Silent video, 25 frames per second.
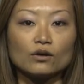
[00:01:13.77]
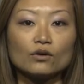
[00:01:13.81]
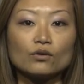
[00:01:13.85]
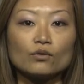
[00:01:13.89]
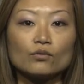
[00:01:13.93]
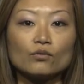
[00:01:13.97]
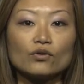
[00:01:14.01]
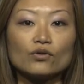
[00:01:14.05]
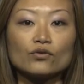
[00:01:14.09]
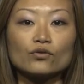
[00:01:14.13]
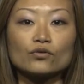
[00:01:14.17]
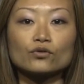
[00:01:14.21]

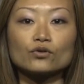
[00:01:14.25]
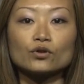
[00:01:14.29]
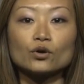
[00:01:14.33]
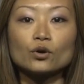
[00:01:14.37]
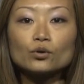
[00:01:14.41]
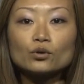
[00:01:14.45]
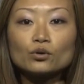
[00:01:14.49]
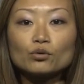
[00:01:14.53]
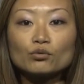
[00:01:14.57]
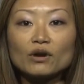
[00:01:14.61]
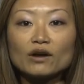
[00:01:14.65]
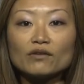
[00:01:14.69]
With
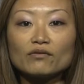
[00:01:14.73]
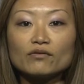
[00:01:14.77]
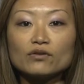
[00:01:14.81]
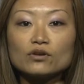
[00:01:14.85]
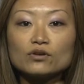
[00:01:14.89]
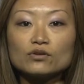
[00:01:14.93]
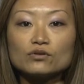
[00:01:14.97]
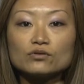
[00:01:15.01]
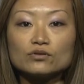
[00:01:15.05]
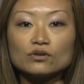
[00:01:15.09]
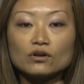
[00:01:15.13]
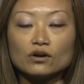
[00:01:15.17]
total
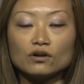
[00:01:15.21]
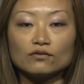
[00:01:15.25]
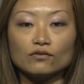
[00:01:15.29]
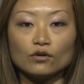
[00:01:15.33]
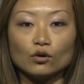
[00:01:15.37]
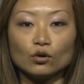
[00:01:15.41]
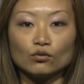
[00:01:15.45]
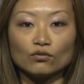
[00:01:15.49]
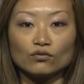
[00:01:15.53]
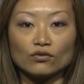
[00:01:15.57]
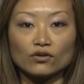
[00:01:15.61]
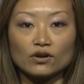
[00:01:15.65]
revenues of
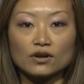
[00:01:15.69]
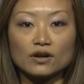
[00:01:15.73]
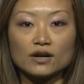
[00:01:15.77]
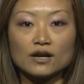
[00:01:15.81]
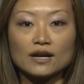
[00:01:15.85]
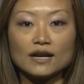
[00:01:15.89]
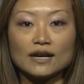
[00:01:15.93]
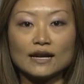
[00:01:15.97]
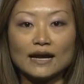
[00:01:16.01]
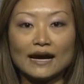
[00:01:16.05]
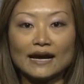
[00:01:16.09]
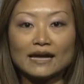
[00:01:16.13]
over
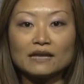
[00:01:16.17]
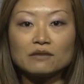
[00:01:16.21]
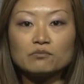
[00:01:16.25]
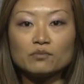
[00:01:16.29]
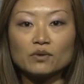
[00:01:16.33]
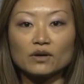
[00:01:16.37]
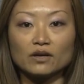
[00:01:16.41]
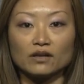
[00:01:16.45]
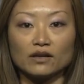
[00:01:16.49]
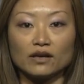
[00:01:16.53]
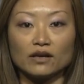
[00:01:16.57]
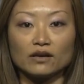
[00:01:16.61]
$9
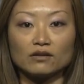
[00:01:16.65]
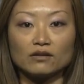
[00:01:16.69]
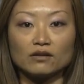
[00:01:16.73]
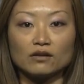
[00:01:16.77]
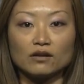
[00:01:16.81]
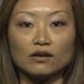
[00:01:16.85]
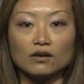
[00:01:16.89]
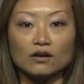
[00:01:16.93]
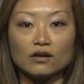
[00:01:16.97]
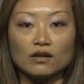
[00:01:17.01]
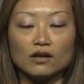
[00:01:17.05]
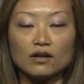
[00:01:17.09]
billion,
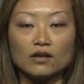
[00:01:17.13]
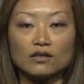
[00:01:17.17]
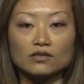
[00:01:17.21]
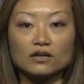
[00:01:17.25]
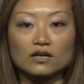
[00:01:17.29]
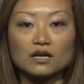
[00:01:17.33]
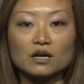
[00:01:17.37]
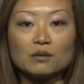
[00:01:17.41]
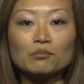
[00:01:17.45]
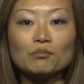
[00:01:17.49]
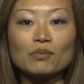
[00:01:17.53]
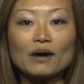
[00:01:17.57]
the
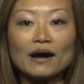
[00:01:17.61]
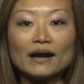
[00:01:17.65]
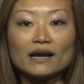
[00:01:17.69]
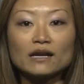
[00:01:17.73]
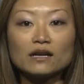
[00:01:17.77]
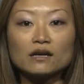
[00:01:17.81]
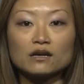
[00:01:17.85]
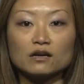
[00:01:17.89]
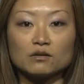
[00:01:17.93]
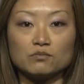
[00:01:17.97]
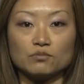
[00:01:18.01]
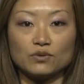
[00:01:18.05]

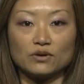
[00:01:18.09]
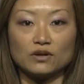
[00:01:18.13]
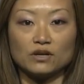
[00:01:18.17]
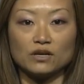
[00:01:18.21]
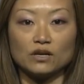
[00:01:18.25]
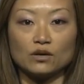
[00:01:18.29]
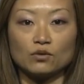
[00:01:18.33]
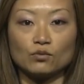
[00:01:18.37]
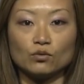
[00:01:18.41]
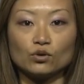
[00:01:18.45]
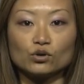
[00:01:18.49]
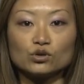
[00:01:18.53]
combined
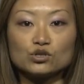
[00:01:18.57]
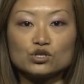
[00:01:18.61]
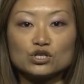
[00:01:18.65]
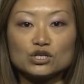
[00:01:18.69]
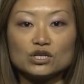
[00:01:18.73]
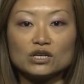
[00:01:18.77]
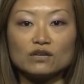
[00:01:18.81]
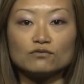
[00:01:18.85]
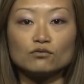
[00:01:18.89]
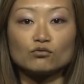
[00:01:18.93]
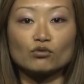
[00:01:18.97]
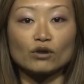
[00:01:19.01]
company will
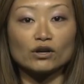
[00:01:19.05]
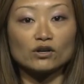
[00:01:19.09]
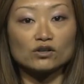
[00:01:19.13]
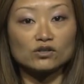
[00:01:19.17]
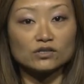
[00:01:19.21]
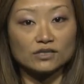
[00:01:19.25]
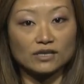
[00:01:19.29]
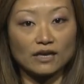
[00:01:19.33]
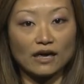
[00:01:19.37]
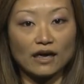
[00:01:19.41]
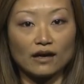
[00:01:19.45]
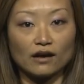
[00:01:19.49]
achieve greater
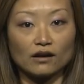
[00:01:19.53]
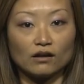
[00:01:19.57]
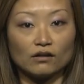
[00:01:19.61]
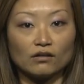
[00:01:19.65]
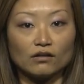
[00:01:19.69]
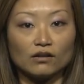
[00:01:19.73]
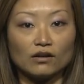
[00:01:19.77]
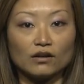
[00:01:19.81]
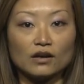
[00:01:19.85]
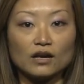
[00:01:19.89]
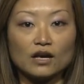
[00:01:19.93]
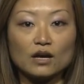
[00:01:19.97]

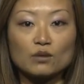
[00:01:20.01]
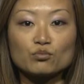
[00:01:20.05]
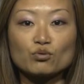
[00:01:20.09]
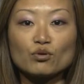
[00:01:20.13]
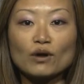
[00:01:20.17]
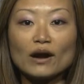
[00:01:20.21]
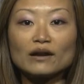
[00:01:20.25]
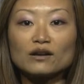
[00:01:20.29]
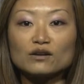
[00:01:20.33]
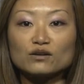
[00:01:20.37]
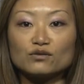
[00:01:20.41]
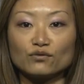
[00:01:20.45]
scale and
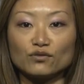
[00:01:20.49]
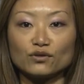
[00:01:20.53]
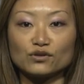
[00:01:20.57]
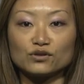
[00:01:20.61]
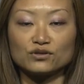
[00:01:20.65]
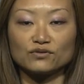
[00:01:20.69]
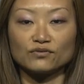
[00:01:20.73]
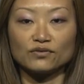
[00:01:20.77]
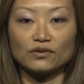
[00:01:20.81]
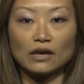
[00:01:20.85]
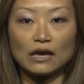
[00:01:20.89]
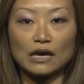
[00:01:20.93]
product
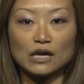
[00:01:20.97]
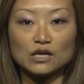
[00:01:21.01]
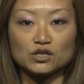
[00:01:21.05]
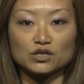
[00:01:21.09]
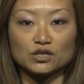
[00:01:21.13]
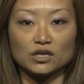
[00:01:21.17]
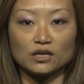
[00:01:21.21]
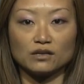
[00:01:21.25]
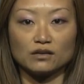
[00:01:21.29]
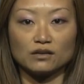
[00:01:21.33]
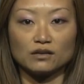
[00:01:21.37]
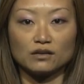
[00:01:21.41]

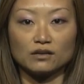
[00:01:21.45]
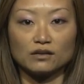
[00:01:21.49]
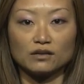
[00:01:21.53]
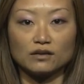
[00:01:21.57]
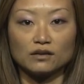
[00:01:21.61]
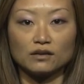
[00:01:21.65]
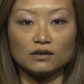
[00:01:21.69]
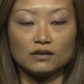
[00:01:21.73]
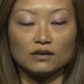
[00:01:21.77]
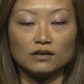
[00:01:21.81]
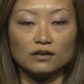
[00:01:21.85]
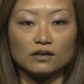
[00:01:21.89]
diversification.
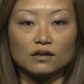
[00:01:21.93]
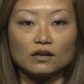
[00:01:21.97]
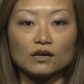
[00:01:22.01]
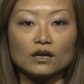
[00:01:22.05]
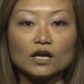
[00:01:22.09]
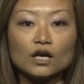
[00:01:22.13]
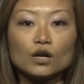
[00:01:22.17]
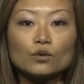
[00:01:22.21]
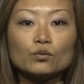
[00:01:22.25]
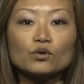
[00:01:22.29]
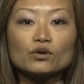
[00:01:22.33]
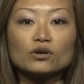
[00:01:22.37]

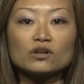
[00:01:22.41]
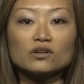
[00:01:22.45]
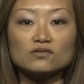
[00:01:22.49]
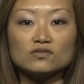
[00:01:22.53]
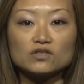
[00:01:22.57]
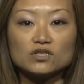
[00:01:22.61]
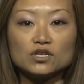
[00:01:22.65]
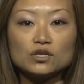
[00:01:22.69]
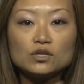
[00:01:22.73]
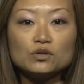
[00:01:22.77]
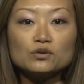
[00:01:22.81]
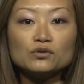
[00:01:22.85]
It will
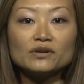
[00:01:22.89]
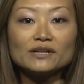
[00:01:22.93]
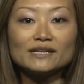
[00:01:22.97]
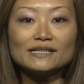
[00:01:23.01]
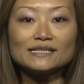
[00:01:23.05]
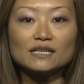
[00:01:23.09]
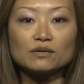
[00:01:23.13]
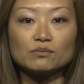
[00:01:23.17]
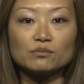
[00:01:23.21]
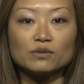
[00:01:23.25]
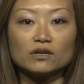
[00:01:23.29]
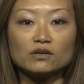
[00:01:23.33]
continue to
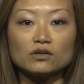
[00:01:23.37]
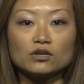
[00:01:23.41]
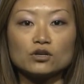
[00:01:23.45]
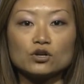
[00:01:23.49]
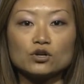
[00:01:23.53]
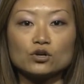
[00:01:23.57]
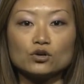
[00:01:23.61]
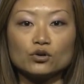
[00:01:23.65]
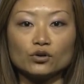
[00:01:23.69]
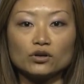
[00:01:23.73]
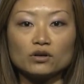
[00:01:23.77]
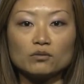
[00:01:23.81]

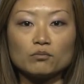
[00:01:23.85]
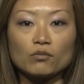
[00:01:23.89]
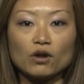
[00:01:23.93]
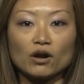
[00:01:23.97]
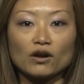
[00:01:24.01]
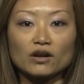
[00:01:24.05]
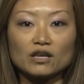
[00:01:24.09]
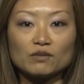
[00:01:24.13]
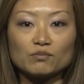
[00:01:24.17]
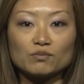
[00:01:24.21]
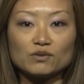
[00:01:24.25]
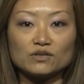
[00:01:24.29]
exhibit good
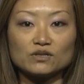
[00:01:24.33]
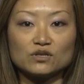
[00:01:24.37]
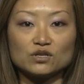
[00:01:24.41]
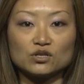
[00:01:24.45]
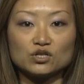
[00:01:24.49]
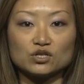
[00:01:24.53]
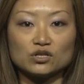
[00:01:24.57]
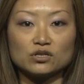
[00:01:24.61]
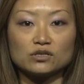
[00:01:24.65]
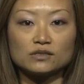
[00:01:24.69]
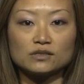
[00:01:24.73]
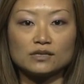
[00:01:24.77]
market
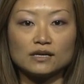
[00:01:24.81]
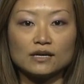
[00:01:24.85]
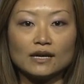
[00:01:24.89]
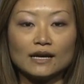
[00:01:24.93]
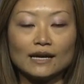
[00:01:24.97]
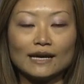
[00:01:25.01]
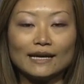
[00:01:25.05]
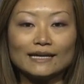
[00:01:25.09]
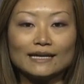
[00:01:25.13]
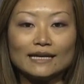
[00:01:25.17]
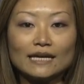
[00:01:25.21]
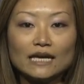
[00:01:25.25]
positions
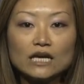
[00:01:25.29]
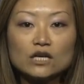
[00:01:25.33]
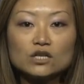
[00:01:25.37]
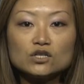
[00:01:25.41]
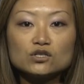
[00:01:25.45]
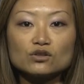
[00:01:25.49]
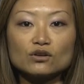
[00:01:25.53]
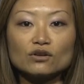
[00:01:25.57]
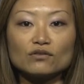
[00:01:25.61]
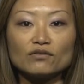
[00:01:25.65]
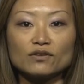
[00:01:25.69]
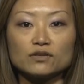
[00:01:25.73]
in
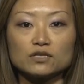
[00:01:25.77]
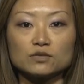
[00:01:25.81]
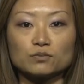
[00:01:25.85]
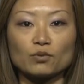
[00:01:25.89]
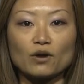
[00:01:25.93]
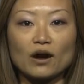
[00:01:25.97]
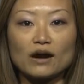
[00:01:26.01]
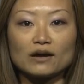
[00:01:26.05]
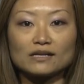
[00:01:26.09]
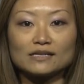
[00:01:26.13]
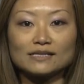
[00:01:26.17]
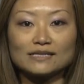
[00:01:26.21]
each of its
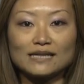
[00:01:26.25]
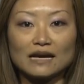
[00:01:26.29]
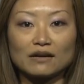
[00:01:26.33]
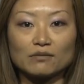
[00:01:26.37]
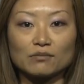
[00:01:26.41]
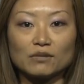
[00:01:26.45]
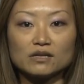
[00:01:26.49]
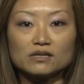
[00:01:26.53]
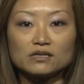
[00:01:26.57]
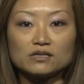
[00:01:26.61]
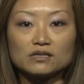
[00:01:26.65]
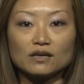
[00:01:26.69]
product
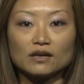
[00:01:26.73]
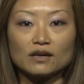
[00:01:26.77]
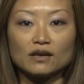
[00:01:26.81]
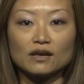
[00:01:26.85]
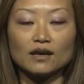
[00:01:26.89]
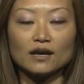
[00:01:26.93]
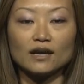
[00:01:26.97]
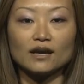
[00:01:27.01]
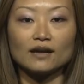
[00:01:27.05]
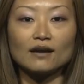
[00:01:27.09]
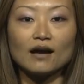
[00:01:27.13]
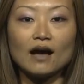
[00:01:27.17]
segments
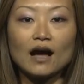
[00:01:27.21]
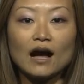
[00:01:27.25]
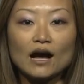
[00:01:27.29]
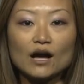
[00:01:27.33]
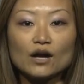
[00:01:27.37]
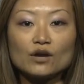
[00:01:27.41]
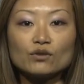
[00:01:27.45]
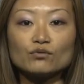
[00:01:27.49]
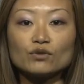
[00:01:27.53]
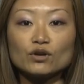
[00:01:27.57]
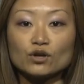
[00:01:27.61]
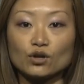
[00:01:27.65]
and
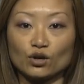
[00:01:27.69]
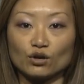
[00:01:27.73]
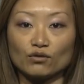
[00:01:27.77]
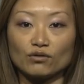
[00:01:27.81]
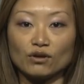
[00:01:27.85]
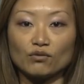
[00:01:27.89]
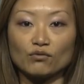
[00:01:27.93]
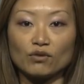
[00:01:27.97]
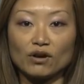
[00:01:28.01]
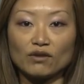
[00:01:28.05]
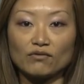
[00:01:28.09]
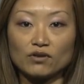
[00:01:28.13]
high
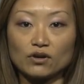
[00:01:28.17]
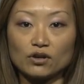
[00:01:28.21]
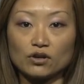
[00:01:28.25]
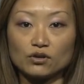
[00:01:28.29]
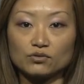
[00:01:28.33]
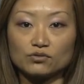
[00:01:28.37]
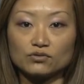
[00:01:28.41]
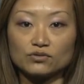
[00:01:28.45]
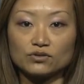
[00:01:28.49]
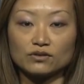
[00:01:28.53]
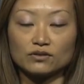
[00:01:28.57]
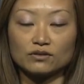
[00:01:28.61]
recurring
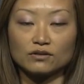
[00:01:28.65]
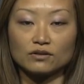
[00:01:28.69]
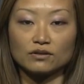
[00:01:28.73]
revenues.